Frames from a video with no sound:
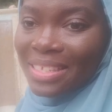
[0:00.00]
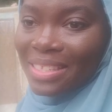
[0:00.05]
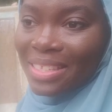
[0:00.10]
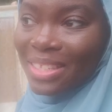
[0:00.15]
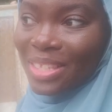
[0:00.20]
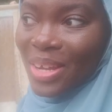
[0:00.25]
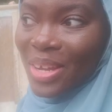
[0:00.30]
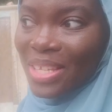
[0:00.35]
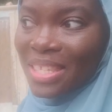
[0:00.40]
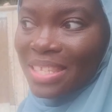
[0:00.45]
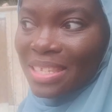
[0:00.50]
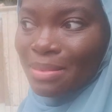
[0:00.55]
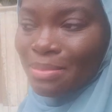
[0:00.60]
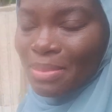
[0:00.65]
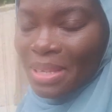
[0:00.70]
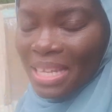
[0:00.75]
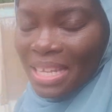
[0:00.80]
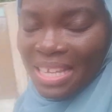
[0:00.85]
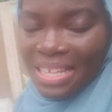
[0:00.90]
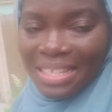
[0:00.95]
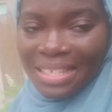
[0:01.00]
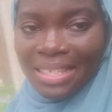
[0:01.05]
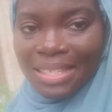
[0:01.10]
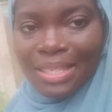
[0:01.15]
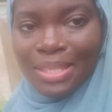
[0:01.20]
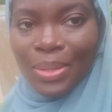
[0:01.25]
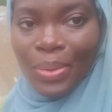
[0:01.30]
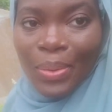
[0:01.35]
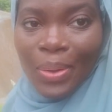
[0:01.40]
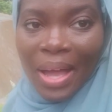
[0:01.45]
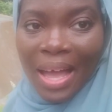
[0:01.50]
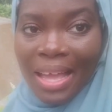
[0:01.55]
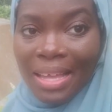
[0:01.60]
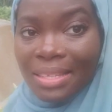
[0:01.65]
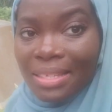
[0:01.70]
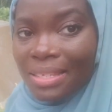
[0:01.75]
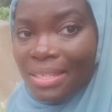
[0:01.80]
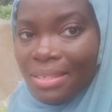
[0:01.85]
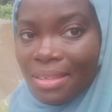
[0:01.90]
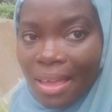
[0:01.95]
13 minutes, so I
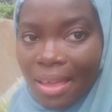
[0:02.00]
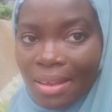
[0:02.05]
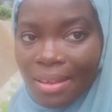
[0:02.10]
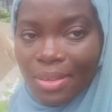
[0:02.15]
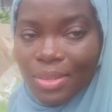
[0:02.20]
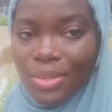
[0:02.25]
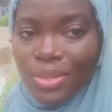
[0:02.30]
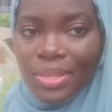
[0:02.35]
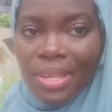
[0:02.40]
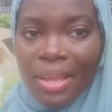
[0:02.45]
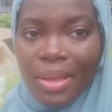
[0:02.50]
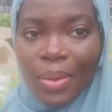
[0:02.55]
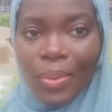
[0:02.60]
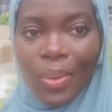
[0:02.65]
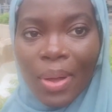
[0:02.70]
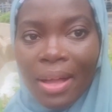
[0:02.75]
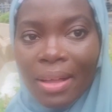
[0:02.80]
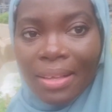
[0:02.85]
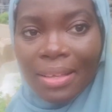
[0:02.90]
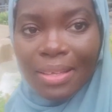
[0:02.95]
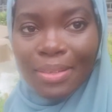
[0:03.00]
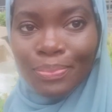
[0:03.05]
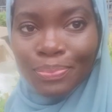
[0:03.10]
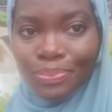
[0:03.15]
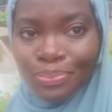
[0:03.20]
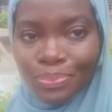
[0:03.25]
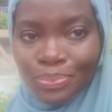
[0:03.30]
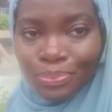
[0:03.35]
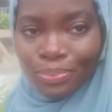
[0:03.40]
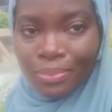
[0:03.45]
decided to take a walk.